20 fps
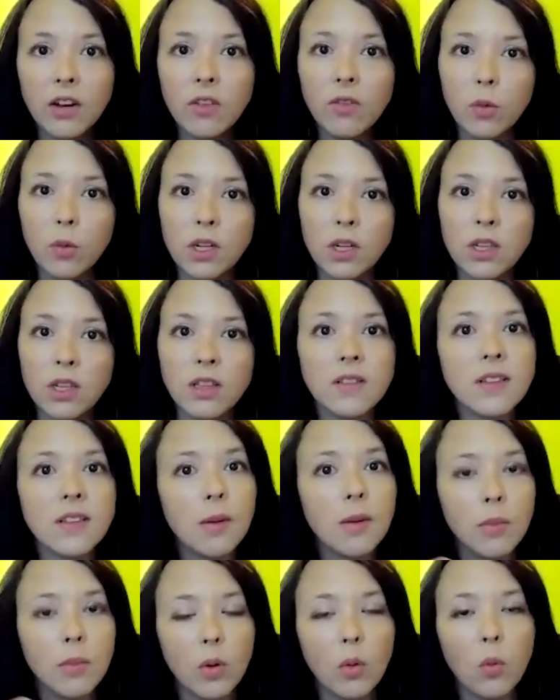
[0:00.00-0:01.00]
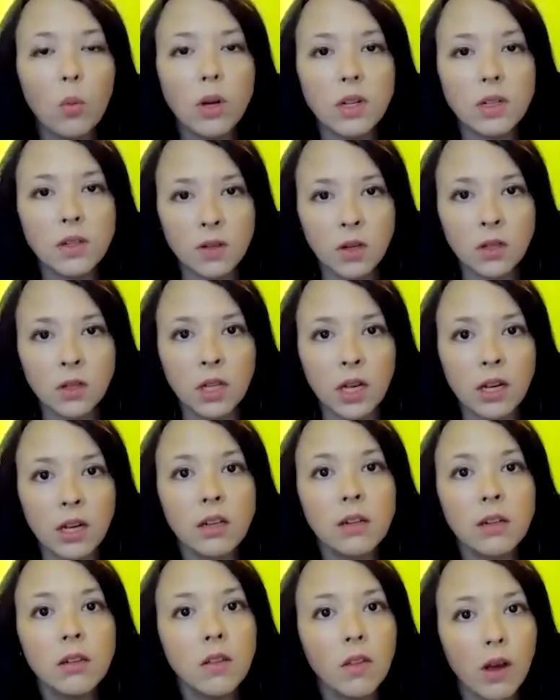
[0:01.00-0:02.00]
of one and the same, but one's online,
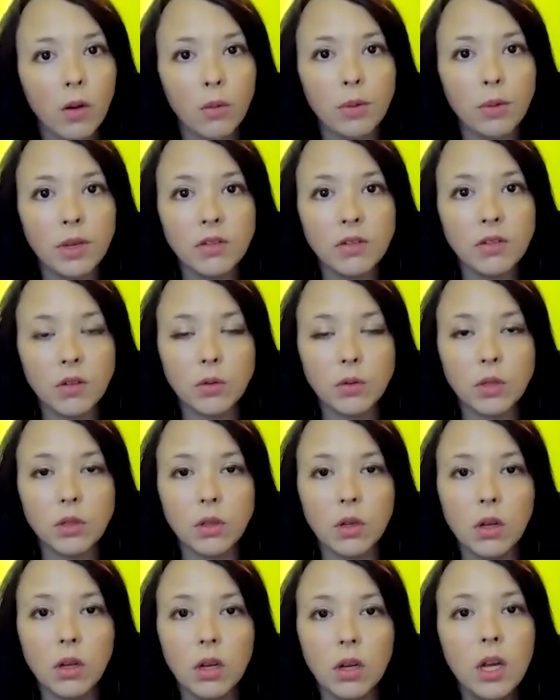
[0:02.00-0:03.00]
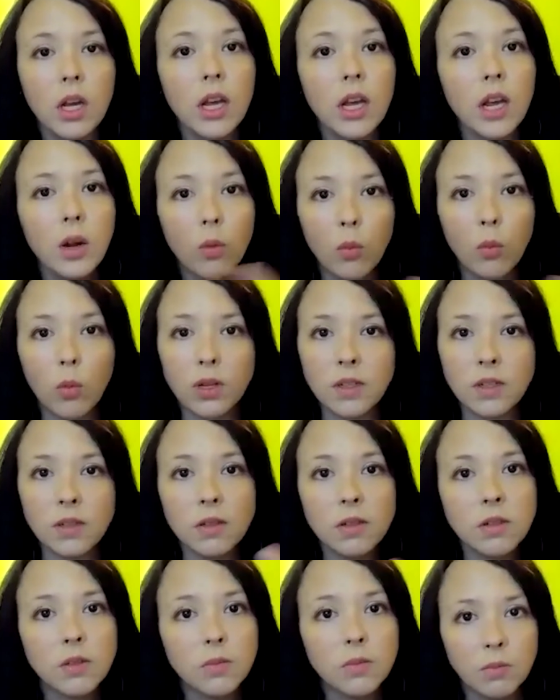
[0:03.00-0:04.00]
that would be social, and
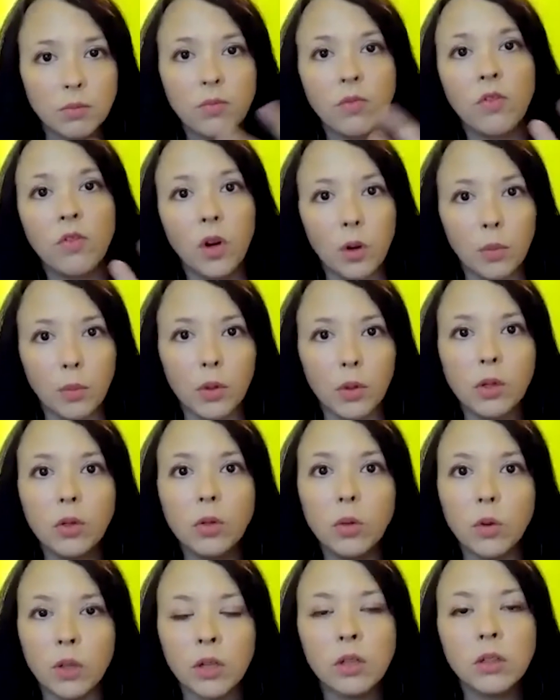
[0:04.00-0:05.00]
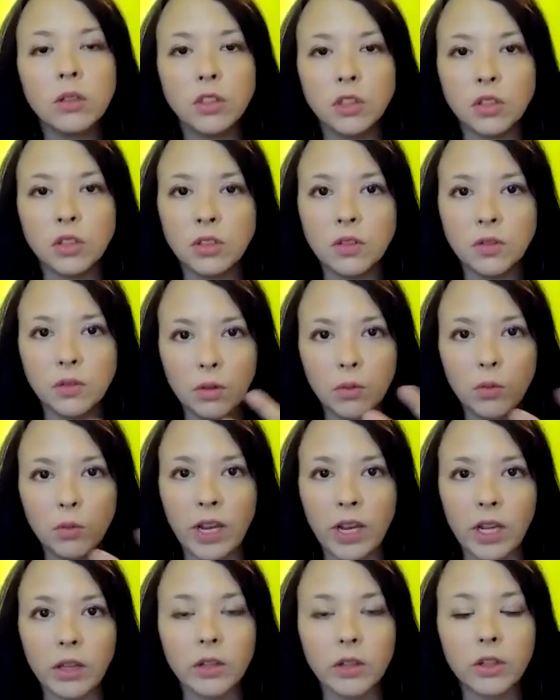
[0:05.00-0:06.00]
one's verbal or just
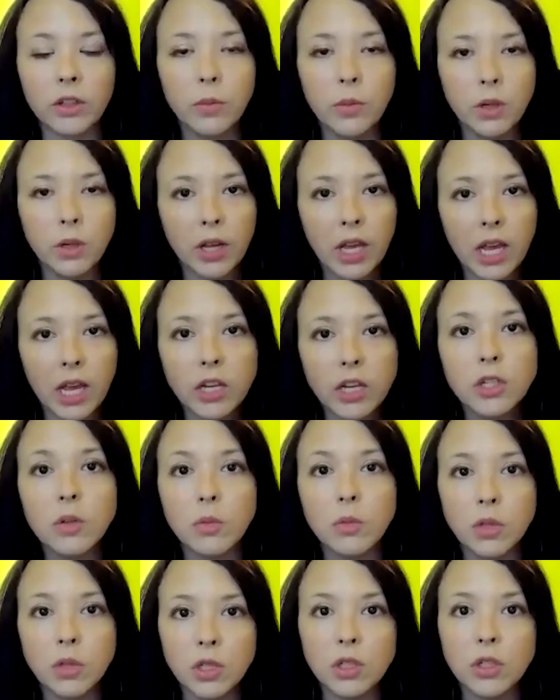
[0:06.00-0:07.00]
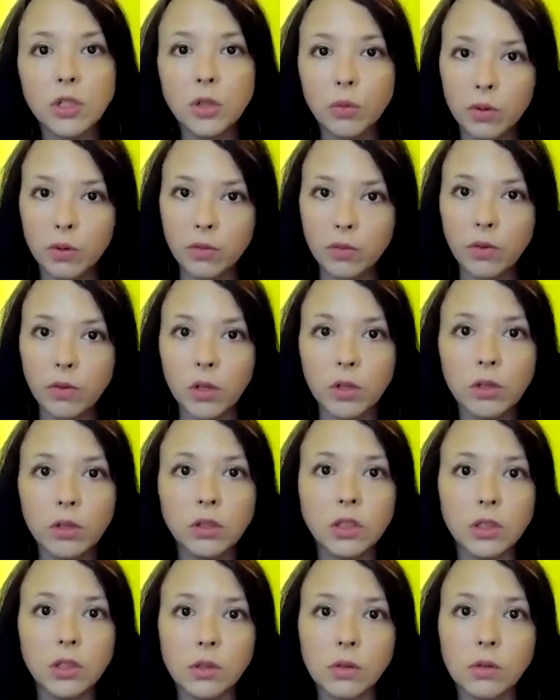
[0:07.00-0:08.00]
regular communication, which is your referral
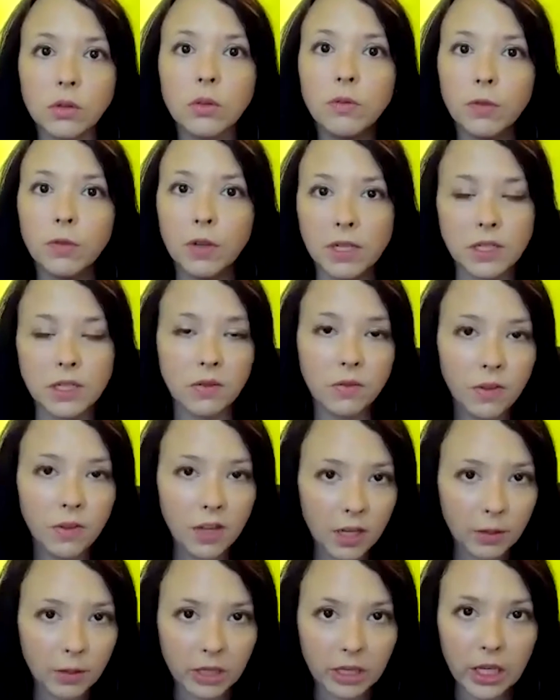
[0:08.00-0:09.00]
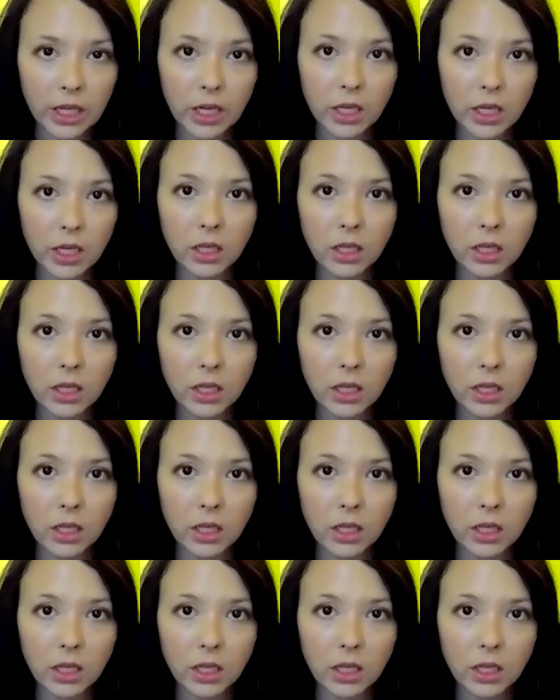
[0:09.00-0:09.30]
to friends and family.